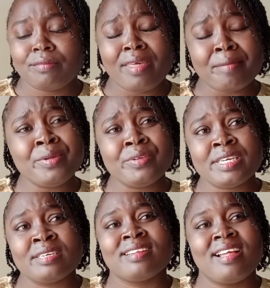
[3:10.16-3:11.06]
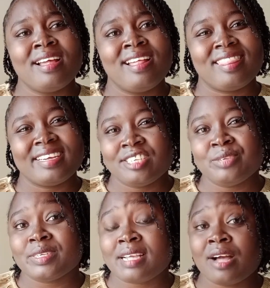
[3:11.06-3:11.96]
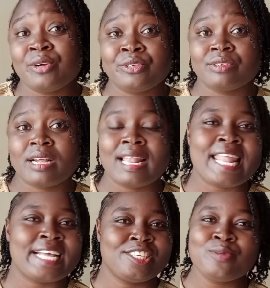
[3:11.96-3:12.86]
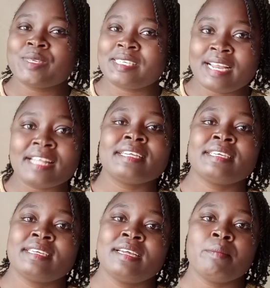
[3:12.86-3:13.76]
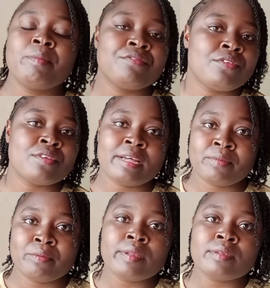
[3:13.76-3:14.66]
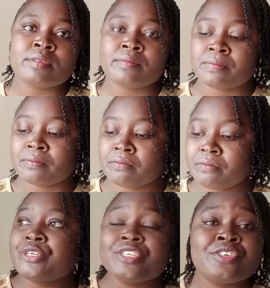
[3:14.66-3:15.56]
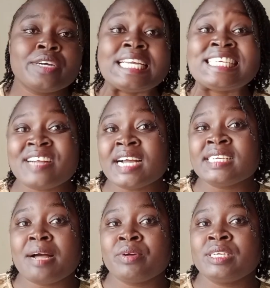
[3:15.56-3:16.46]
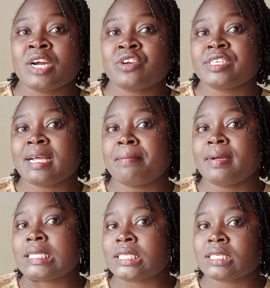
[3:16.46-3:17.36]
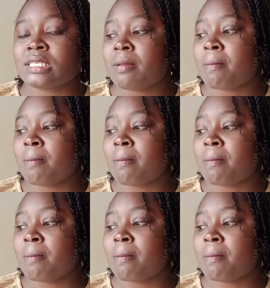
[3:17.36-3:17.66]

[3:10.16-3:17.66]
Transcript: the building like she was cargo, like she was nothing before that moment. So he dragged her body across campus